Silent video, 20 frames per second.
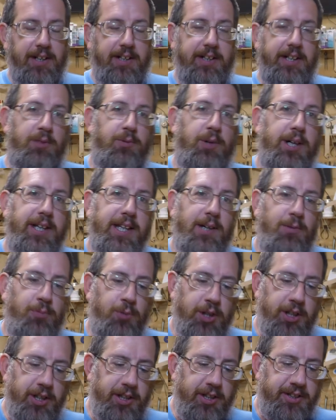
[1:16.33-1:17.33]
Now, the way that
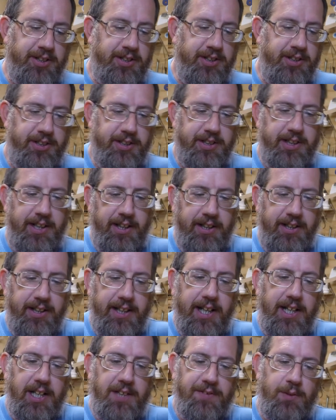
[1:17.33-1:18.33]
works is in
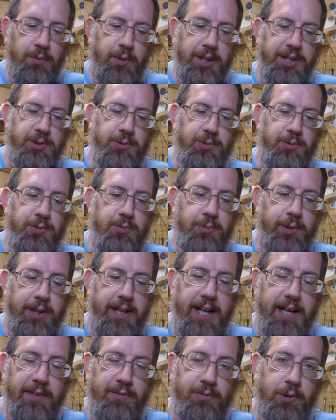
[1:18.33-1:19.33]
the end of a whistle, we
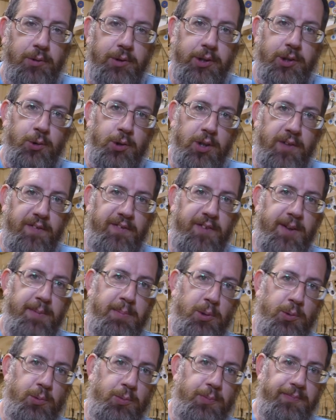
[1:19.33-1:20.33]
have what we call a
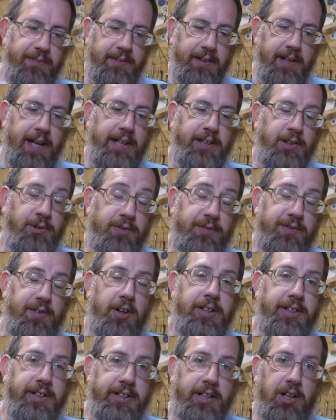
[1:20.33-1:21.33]
fipple. That you'll
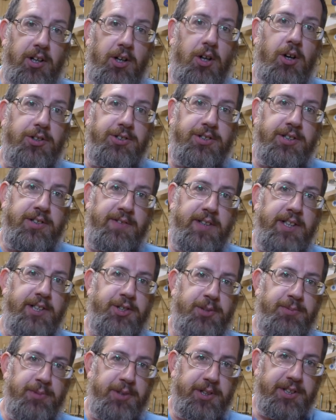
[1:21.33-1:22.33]
find in a lot of
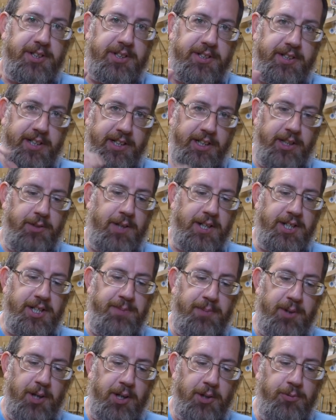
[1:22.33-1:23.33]
instruments that you
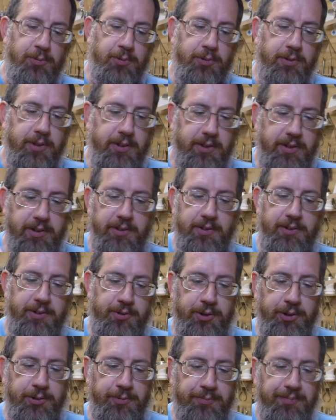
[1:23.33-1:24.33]
actually blow
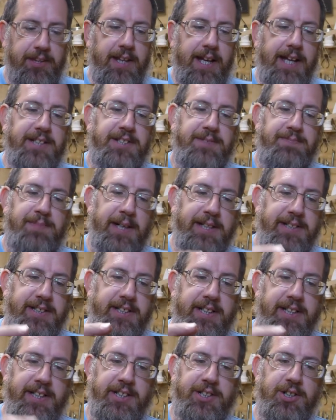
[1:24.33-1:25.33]
through. That's
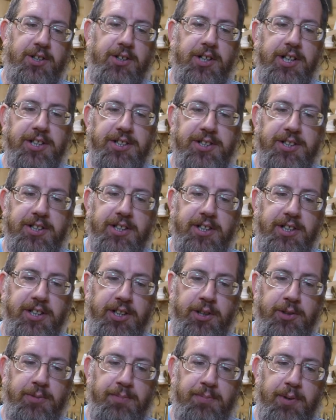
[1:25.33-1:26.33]
basically designed so that
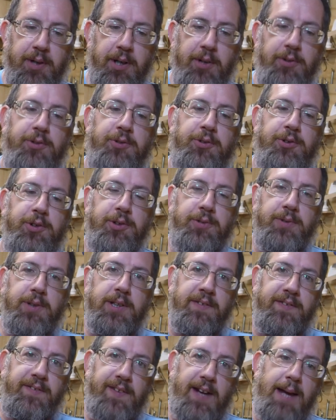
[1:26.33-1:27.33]
you blow through
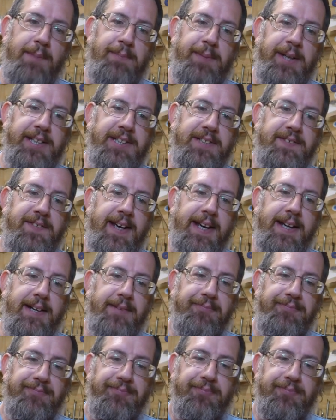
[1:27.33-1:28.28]
a flat piece of air.